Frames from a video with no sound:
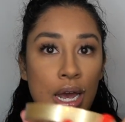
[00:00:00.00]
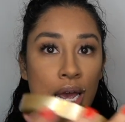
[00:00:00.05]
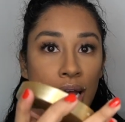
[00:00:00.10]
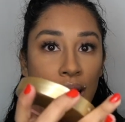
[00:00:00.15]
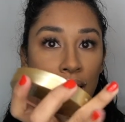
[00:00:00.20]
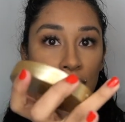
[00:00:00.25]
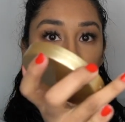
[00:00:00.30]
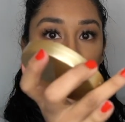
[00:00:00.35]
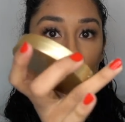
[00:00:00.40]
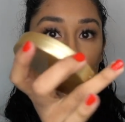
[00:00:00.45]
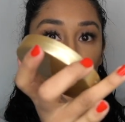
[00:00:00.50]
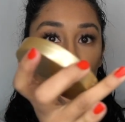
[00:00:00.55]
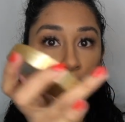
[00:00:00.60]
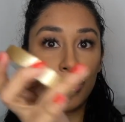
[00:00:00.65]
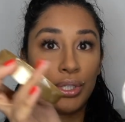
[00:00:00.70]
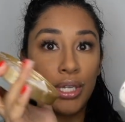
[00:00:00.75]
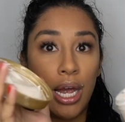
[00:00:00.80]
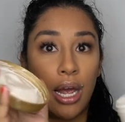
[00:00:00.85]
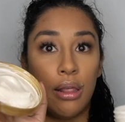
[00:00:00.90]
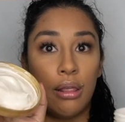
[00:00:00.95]
I have
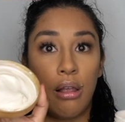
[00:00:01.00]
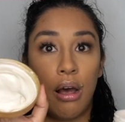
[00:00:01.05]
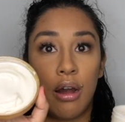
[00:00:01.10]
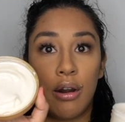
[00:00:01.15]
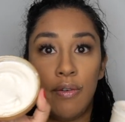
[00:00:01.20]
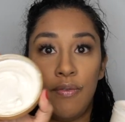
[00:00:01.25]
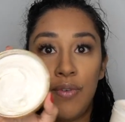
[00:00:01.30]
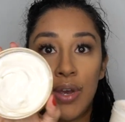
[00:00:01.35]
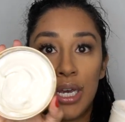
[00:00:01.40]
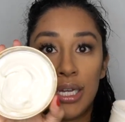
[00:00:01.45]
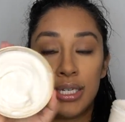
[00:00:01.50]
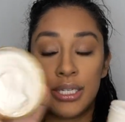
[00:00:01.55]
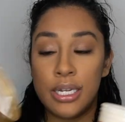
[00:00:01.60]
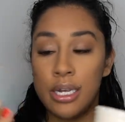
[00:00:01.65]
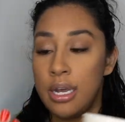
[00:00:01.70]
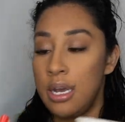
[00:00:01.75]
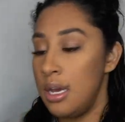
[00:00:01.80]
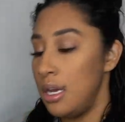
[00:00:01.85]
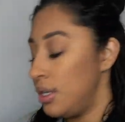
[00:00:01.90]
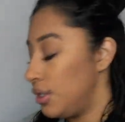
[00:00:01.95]
used a lot of it.
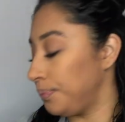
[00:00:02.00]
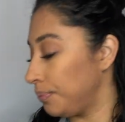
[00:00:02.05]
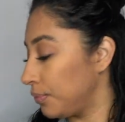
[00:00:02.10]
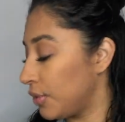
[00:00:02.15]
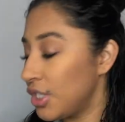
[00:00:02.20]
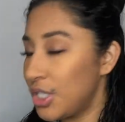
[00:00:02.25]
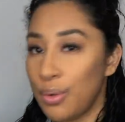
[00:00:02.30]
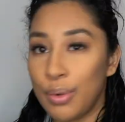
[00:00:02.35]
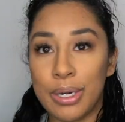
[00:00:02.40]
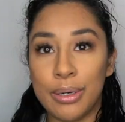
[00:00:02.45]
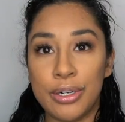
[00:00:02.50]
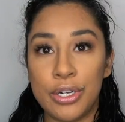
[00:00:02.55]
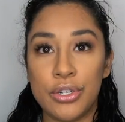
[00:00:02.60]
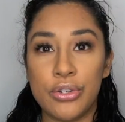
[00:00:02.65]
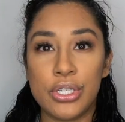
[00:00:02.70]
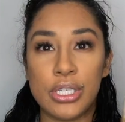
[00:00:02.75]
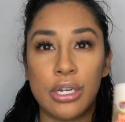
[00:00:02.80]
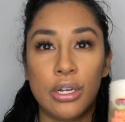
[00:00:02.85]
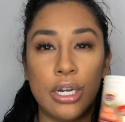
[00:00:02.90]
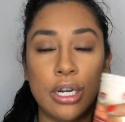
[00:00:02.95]
So what I'm gonna do
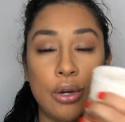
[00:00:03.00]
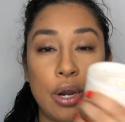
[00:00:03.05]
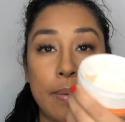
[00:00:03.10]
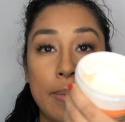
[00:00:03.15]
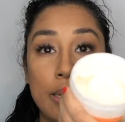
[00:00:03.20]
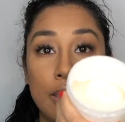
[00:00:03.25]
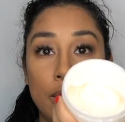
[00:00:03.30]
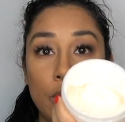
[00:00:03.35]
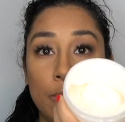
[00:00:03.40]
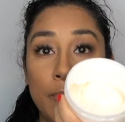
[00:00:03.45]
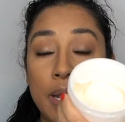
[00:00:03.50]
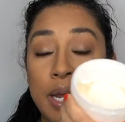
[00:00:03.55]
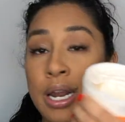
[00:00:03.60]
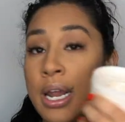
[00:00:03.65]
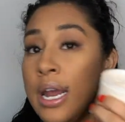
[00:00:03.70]
is I'm gonna grab it a little bit